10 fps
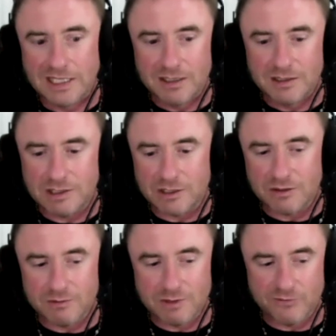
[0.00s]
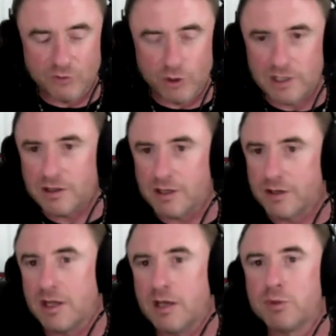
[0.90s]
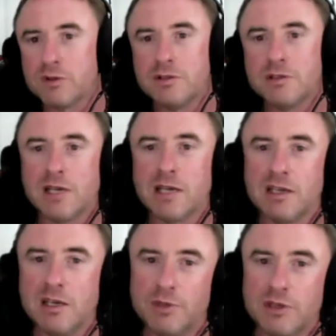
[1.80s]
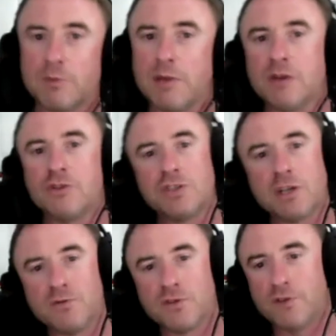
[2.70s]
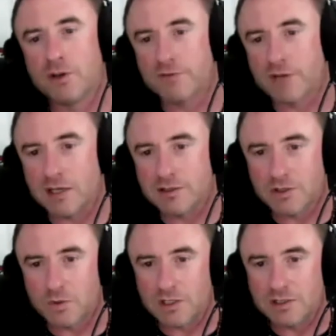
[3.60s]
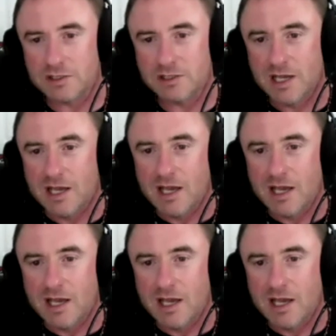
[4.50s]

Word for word: you know, avoiding their neighbors and keeping their mouths shut for fear of consequences.